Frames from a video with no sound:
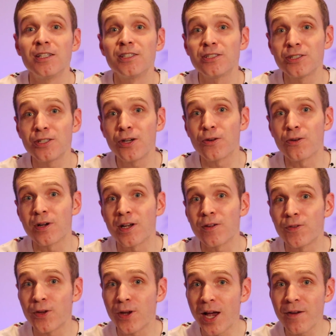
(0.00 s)
So
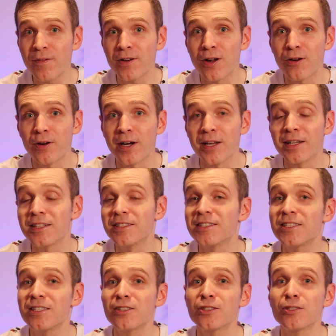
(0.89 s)
if you haven't already,
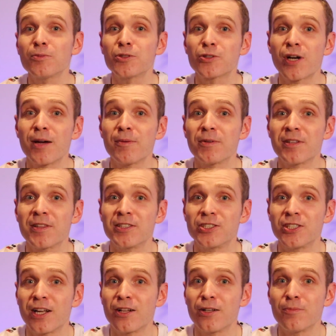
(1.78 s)
consider subscribing to the
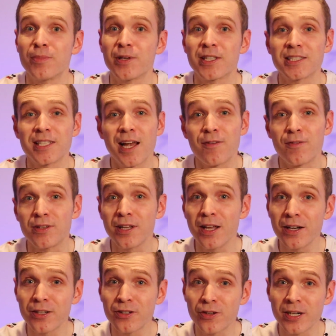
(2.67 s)
channel because I have a
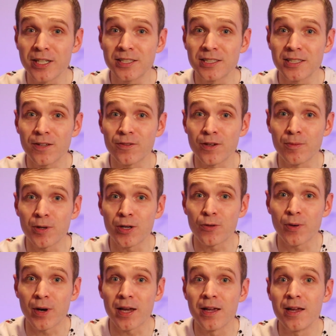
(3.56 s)
lot of great stuff coming
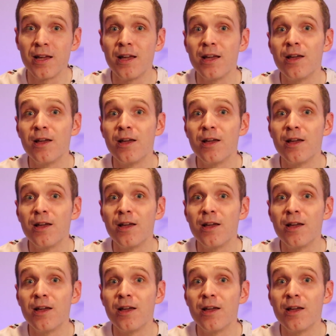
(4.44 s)
your way.